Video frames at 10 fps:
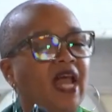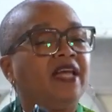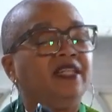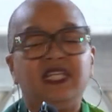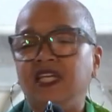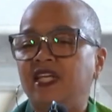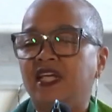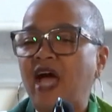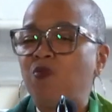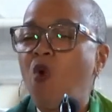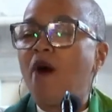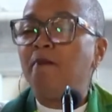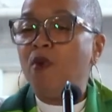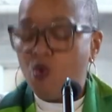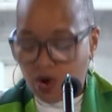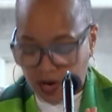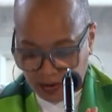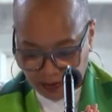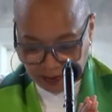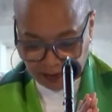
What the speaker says: I need and I want more.